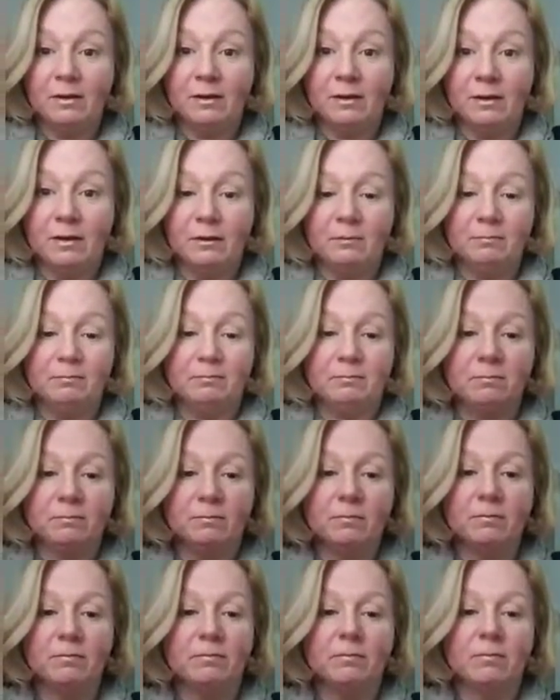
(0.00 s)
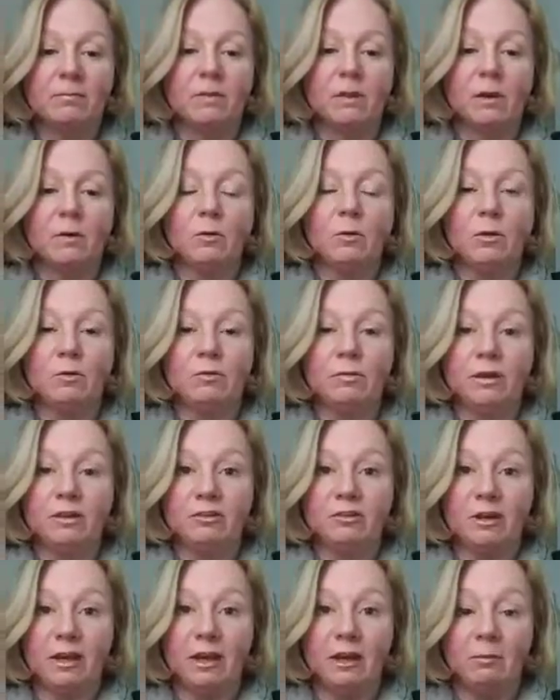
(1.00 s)
1/4
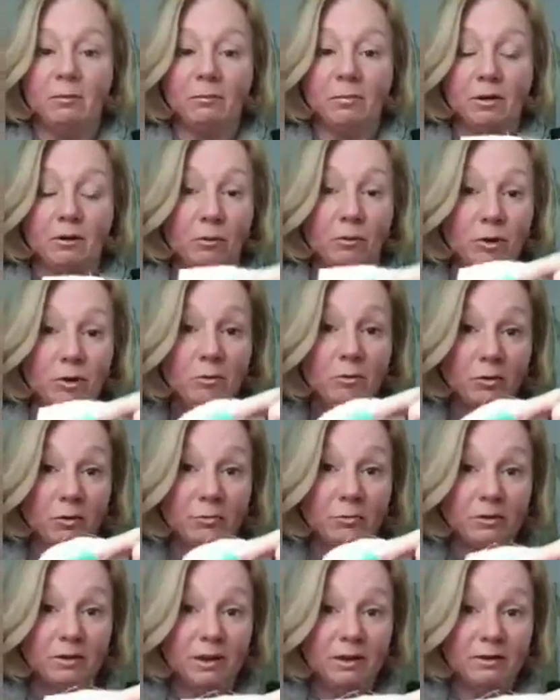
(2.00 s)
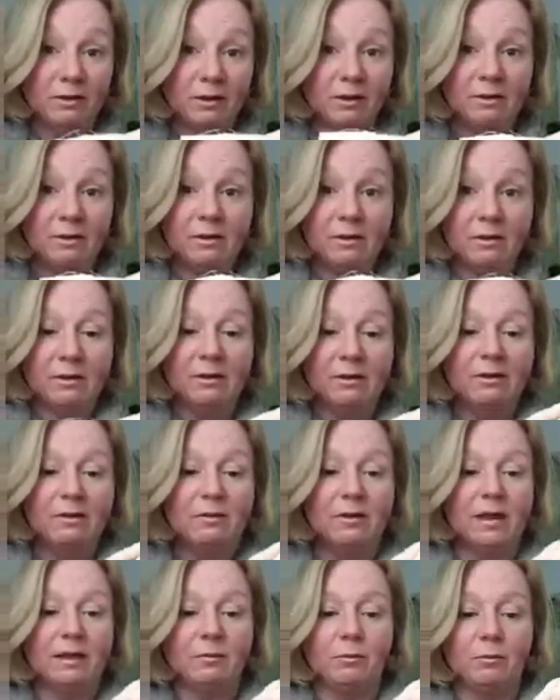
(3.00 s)
inch down, because when you put them together,
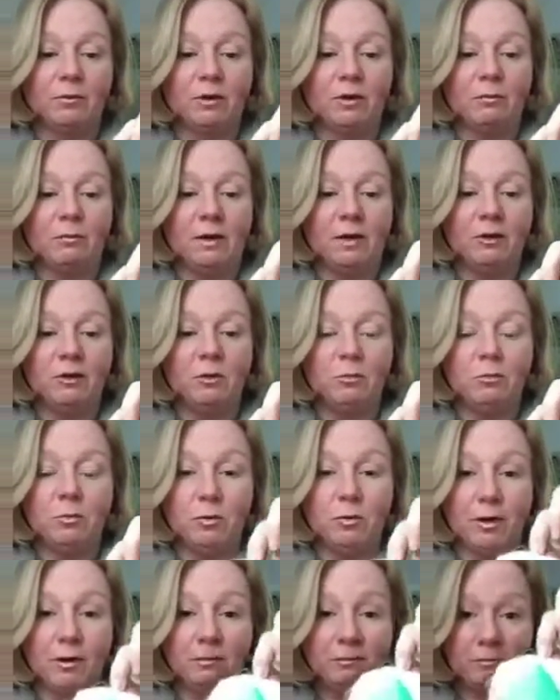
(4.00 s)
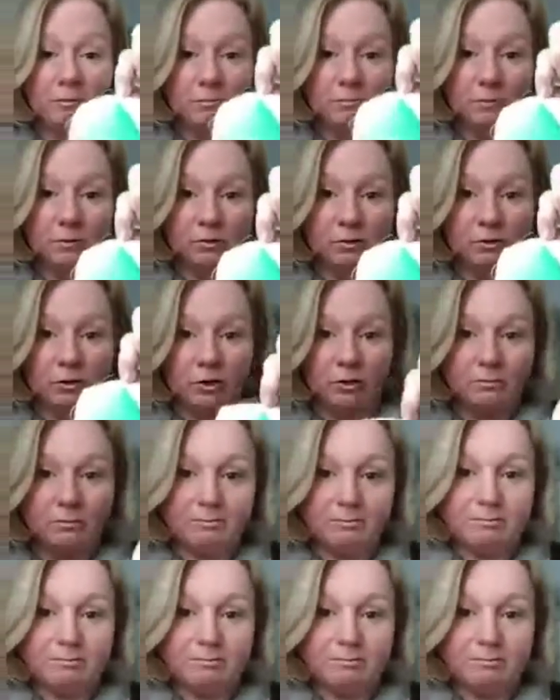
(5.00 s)
that's what's going to make your point show.